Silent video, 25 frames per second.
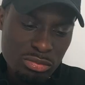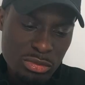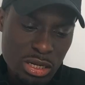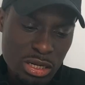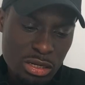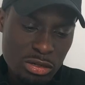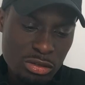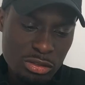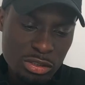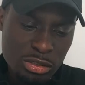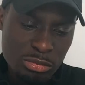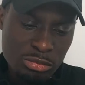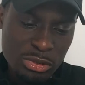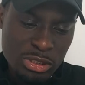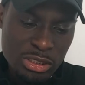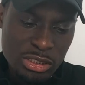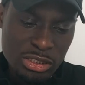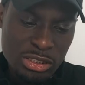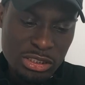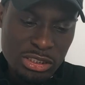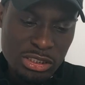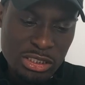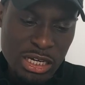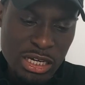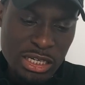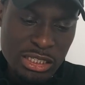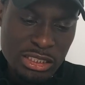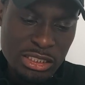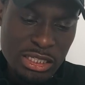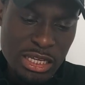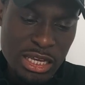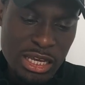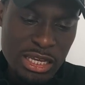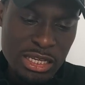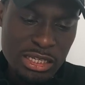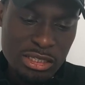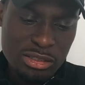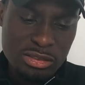got them in a size
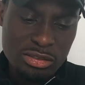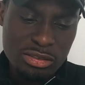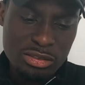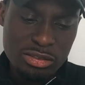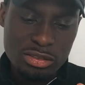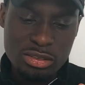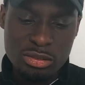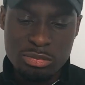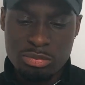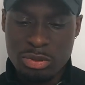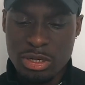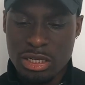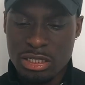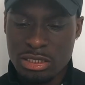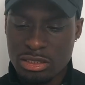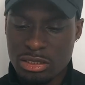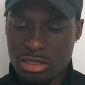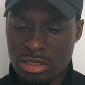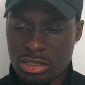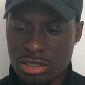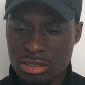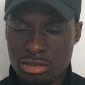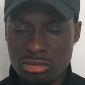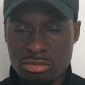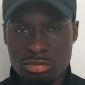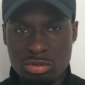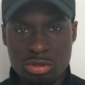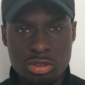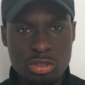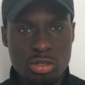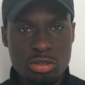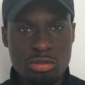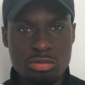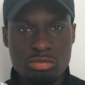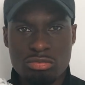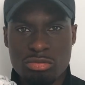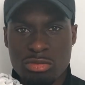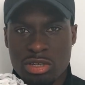8, surprisingly.
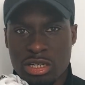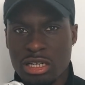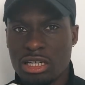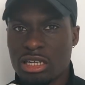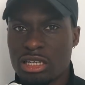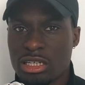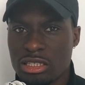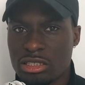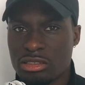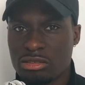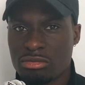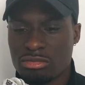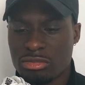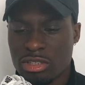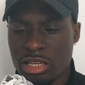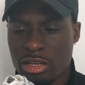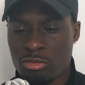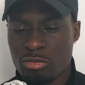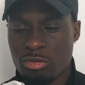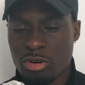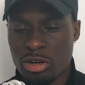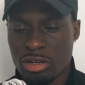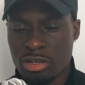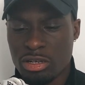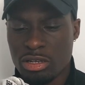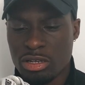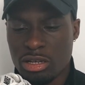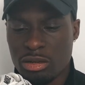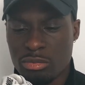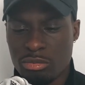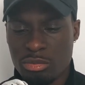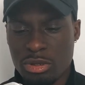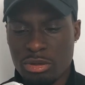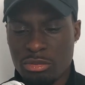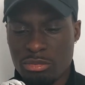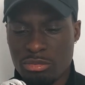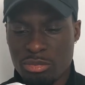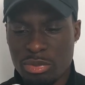So clearly they run a
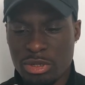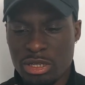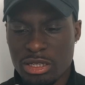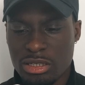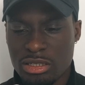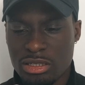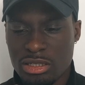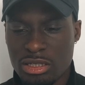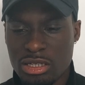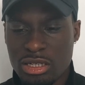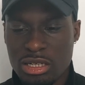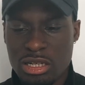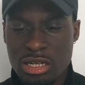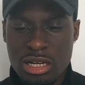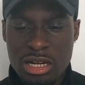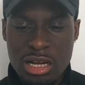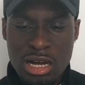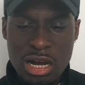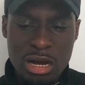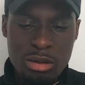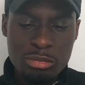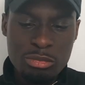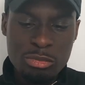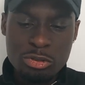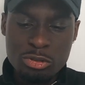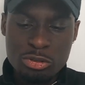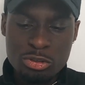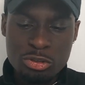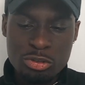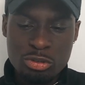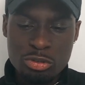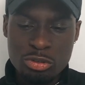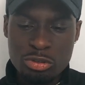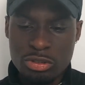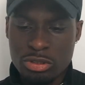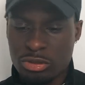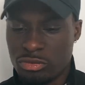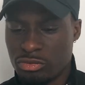bit big. I'm not
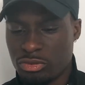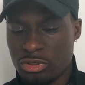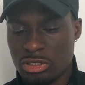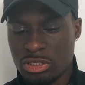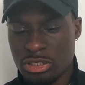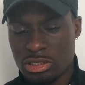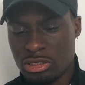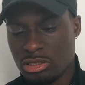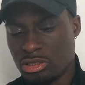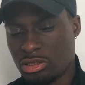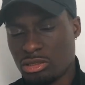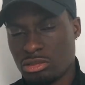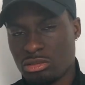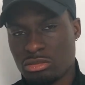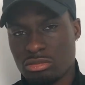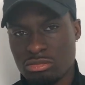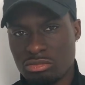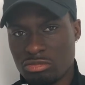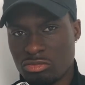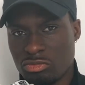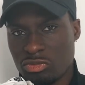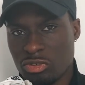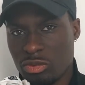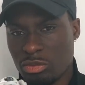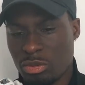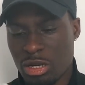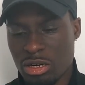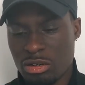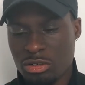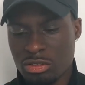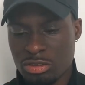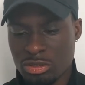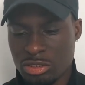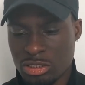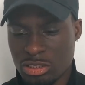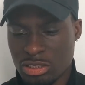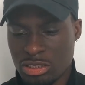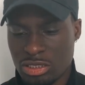sure if these
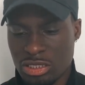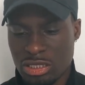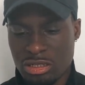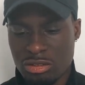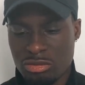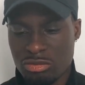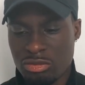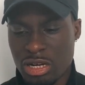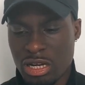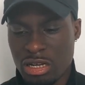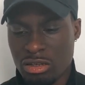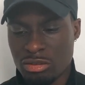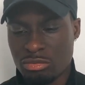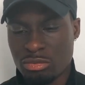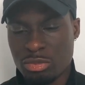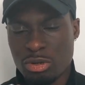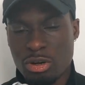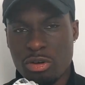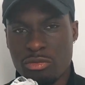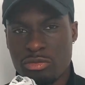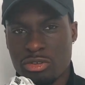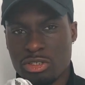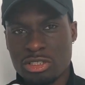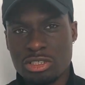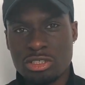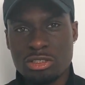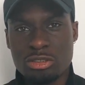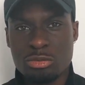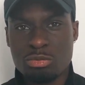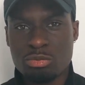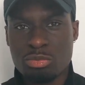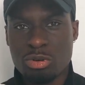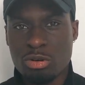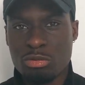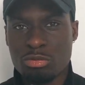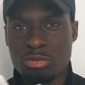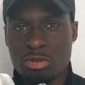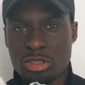Vomeros are still around, but obviously you
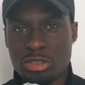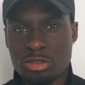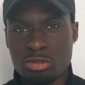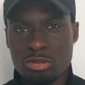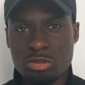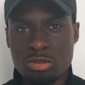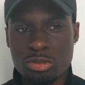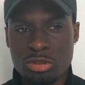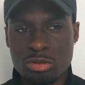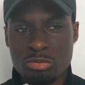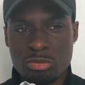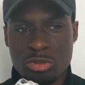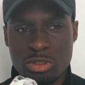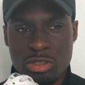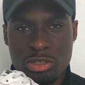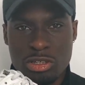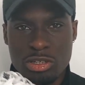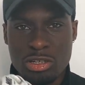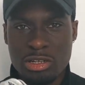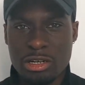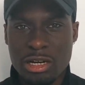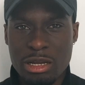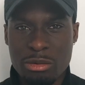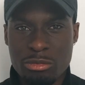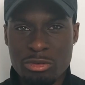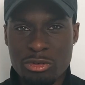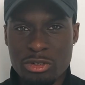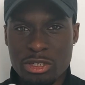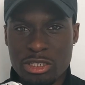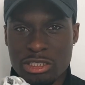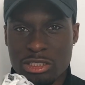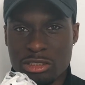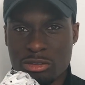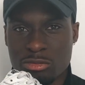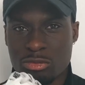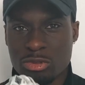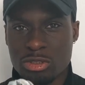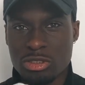probably saw them with a
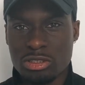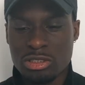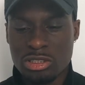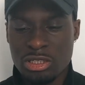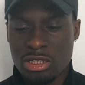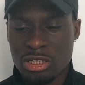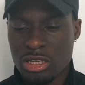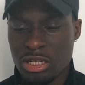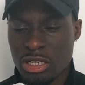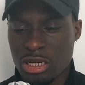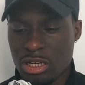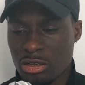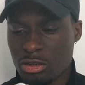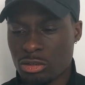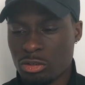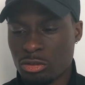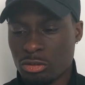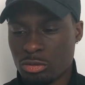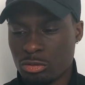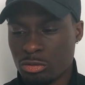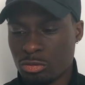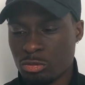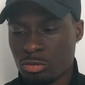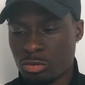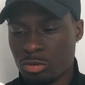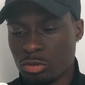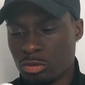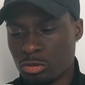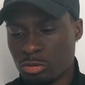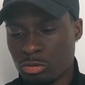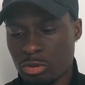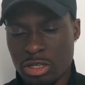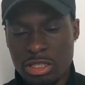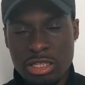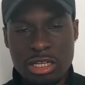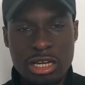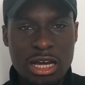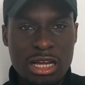collaboration with a Cold War
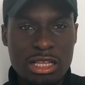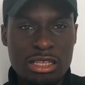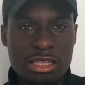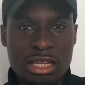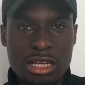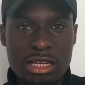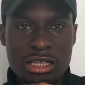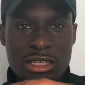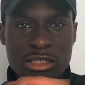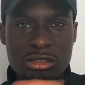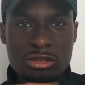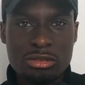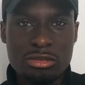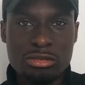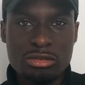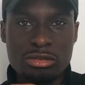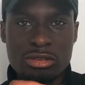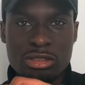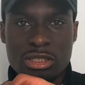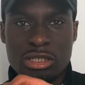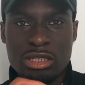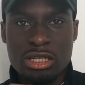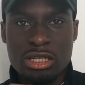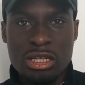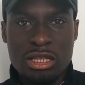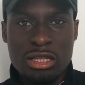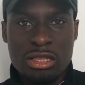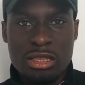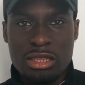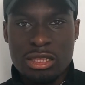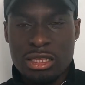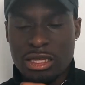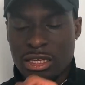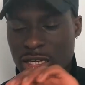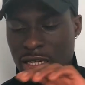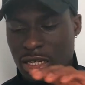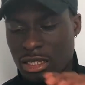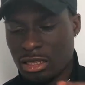where they had that little
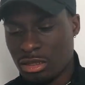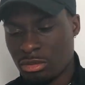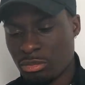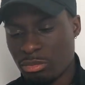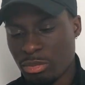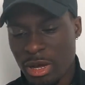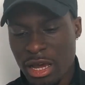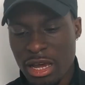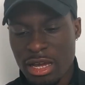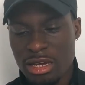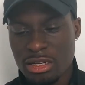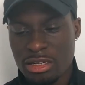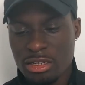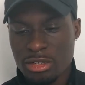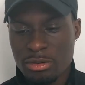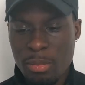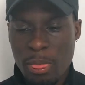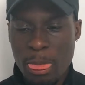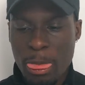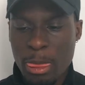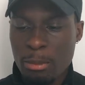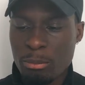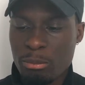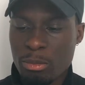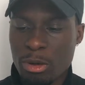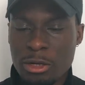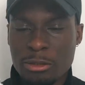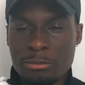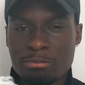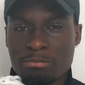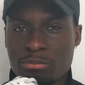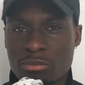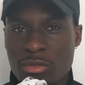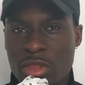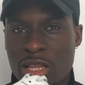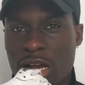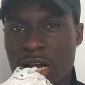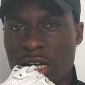thing at the back. But
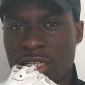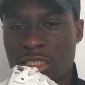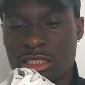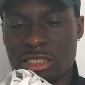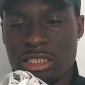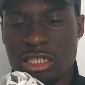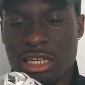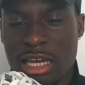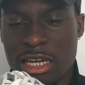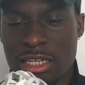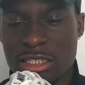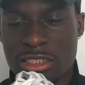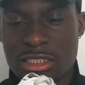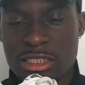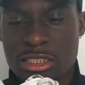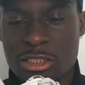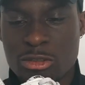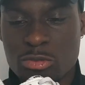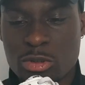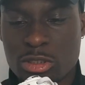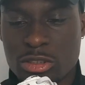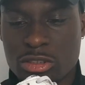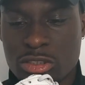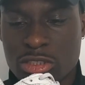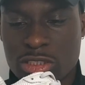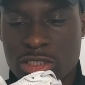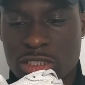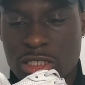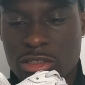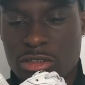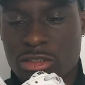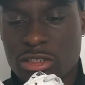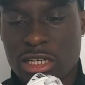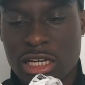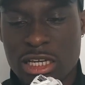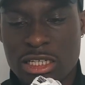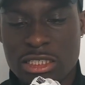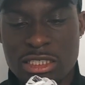I just like these ones because they're
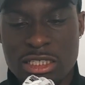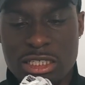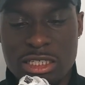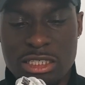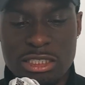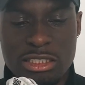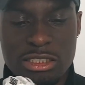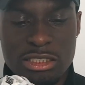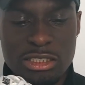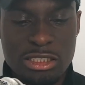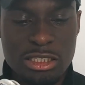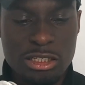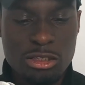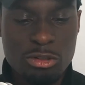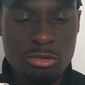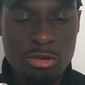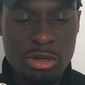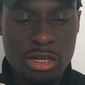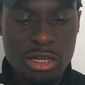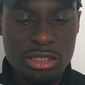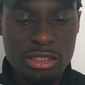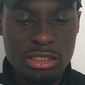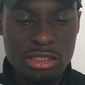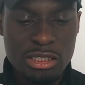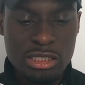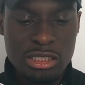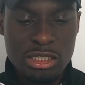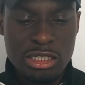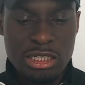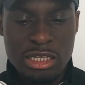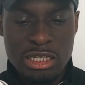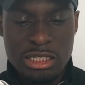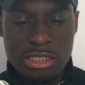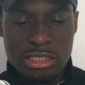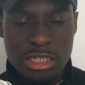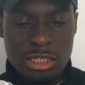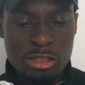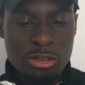a nice clean silhouette.
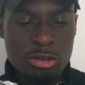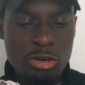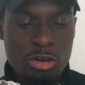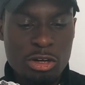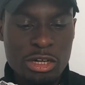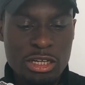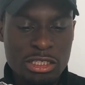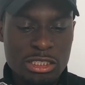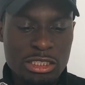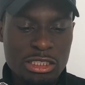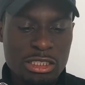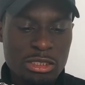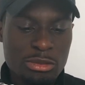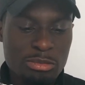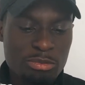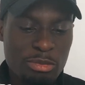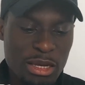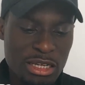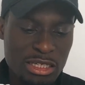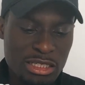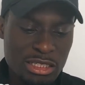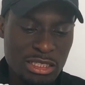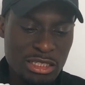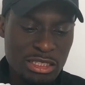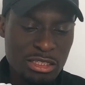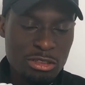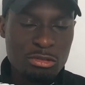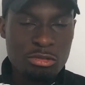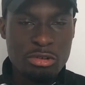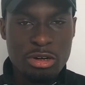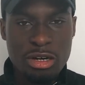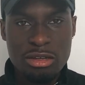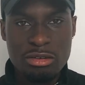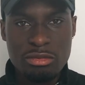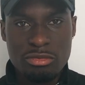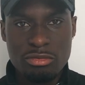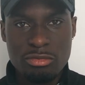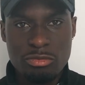They're not especially
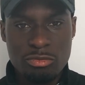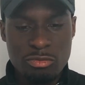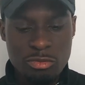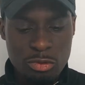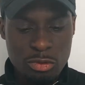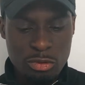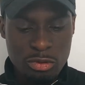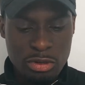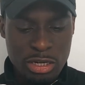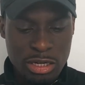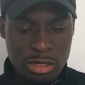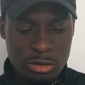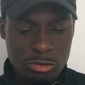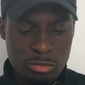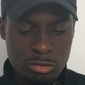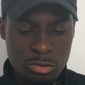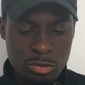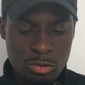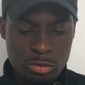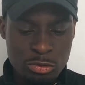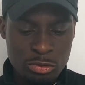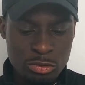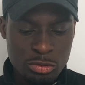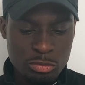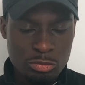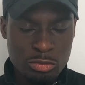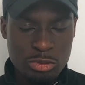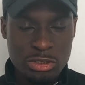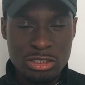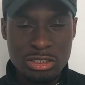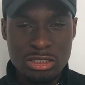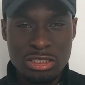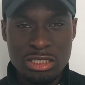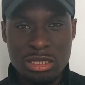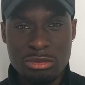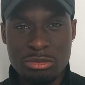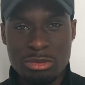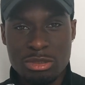great for like autumn winter
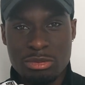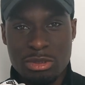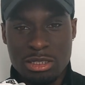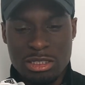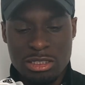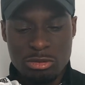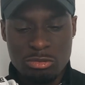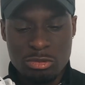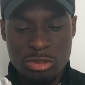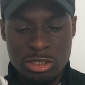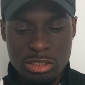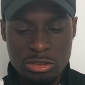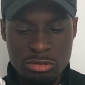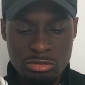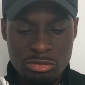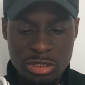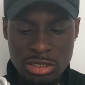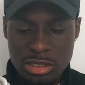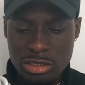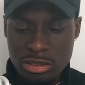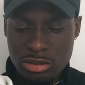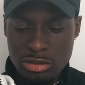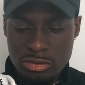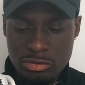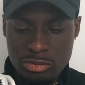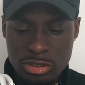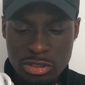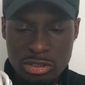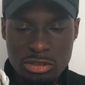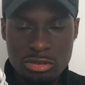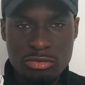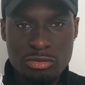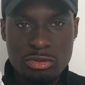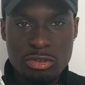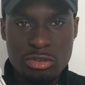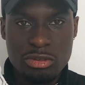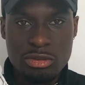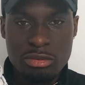time, especially when it's raining. Obviously
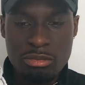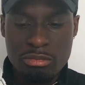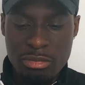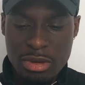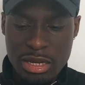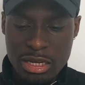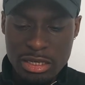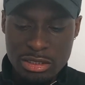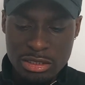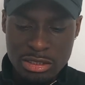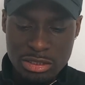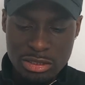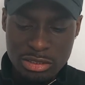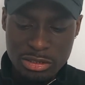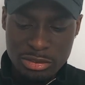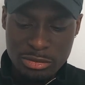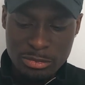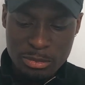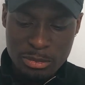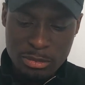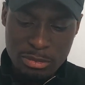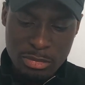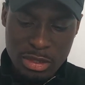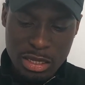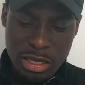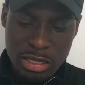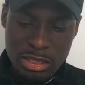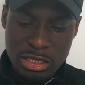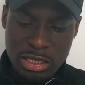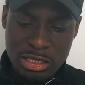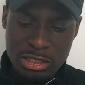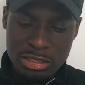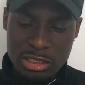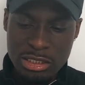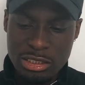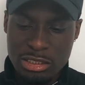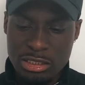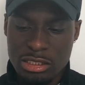you've got the mesh and
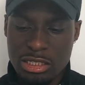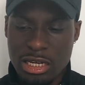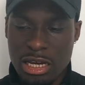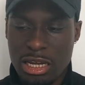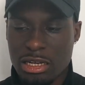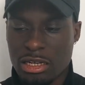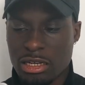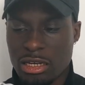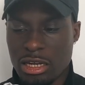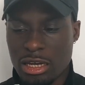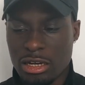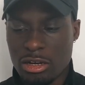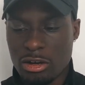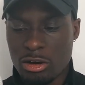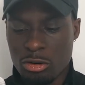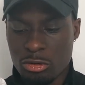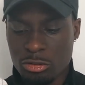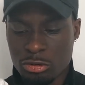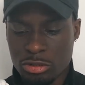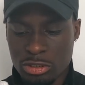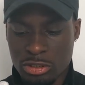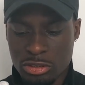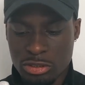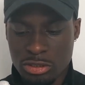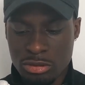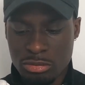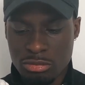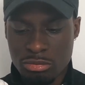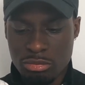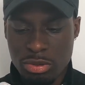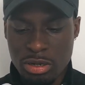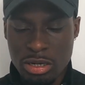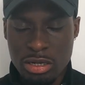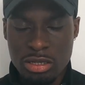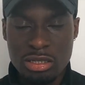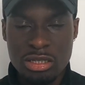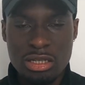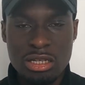then there's kind of like holes in them, but